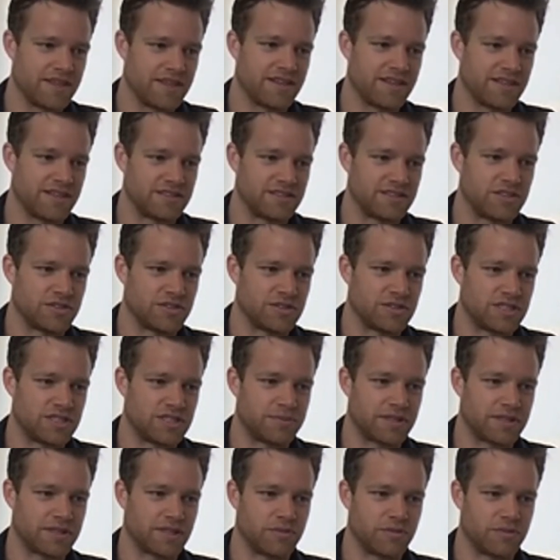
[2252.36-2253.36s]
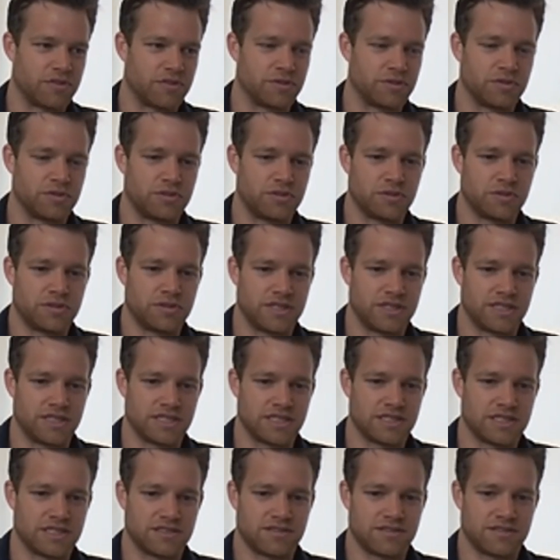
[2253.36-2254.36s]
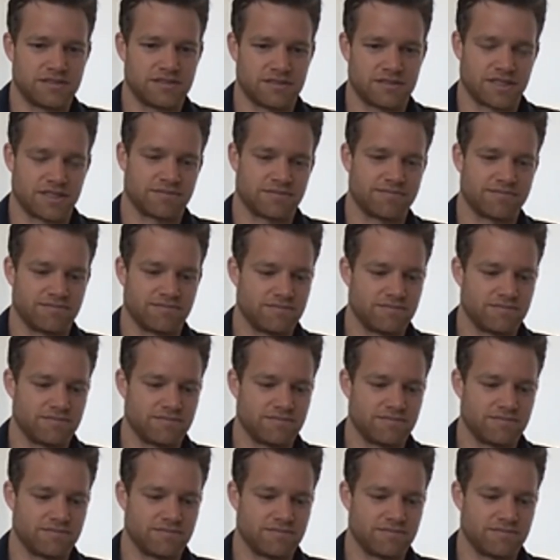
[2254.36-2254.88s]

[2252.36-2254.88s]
And so typically what you would do is, like,